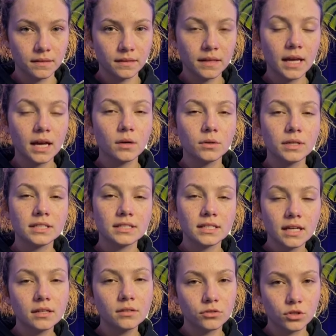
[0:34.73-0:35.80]
Now,
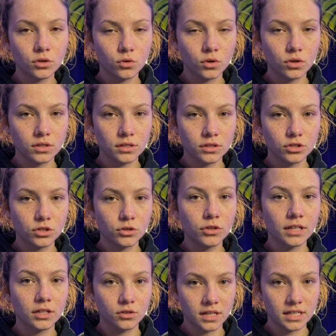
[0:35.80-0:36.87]
inside of your
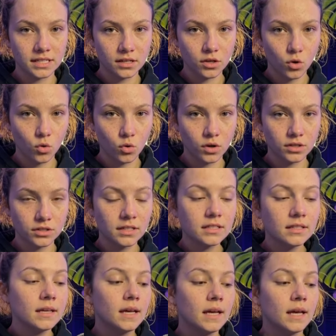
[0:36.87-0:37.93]
newly created
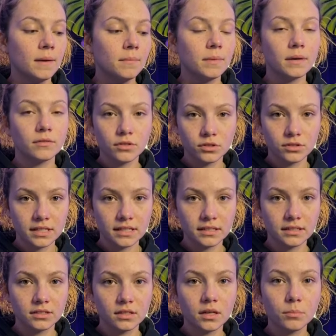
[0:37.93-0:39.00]
course, a few things
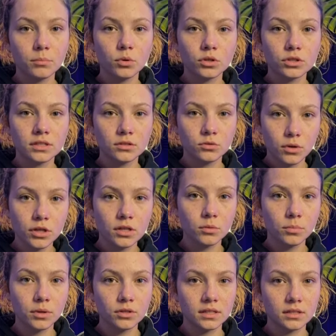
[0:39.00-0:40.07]
that are important when you're
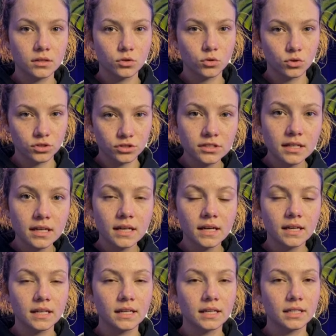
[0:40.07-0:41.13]
building a course
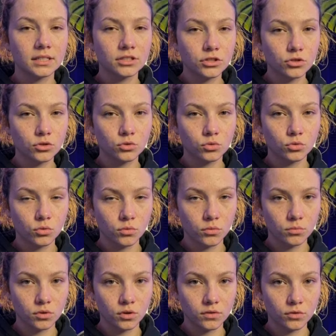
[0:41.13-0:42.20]
is to,
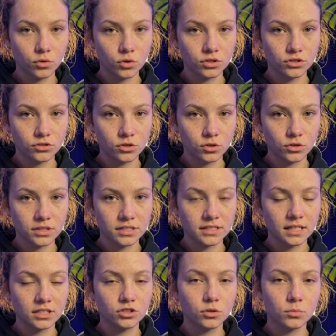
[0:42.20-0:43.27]
of course, the
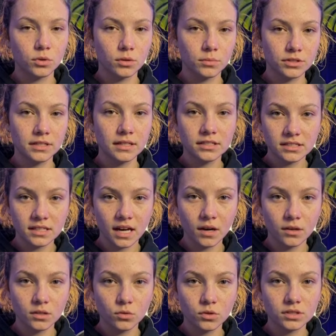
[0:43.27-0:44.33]
organizational purposes,
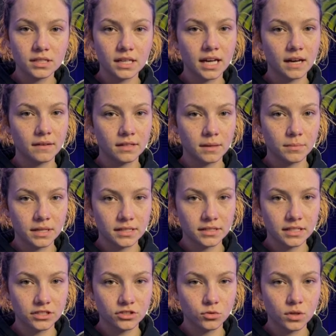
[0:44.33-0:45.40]
how you want to have them. In
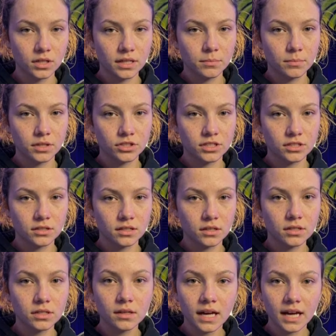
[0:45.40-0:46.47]
this one in
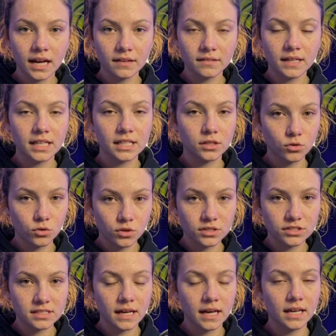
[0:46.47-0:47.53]
particular, you have a
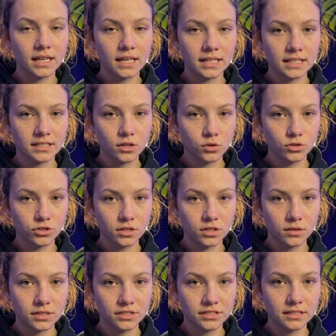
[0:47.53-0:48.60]
course, and this whole
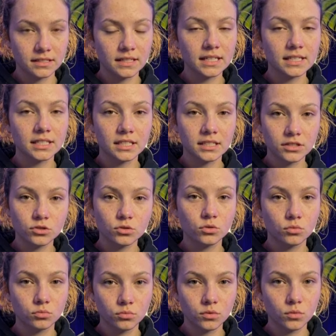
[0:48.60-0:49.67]
circle is dedicated
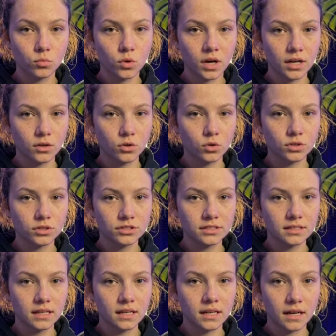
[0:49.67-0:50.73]
to one
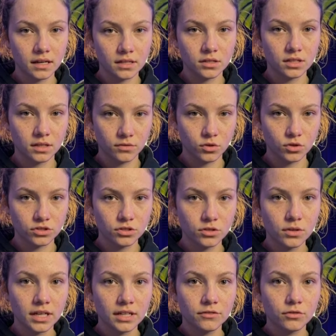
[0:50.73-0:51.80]
course. You can, of course,
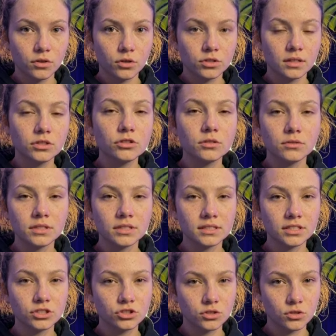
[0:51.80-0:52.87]
create folders with
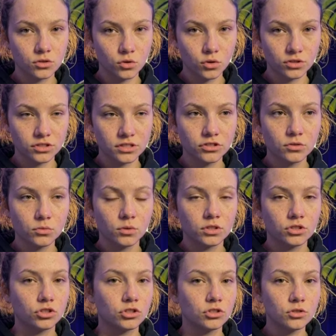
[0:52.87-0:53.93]
additional courses,
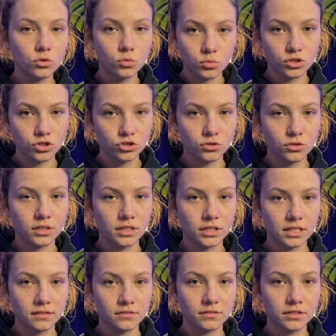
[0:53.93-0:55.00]
to which you can
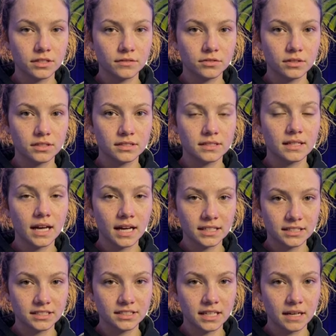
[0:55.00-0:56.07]
give different
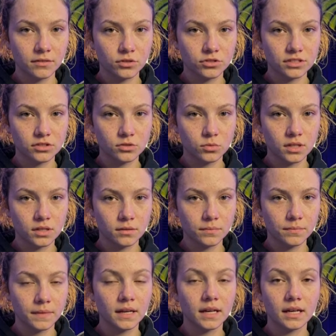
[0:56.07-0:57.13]
access levels as well.
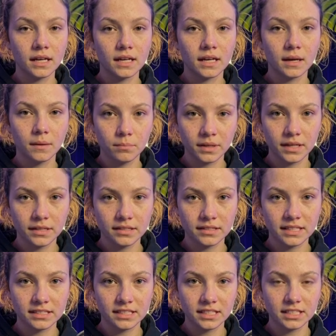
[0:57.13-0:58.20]
But
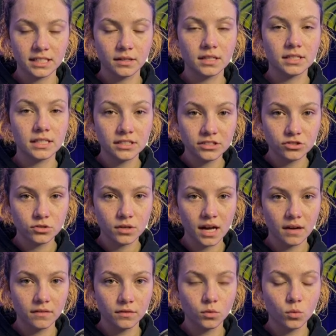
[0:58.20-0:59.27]
the idea here it is to
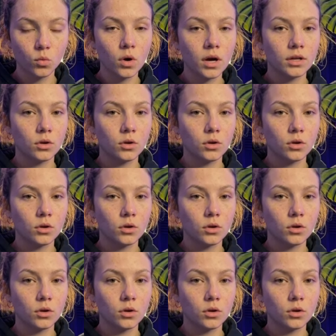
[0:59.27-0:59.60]
have one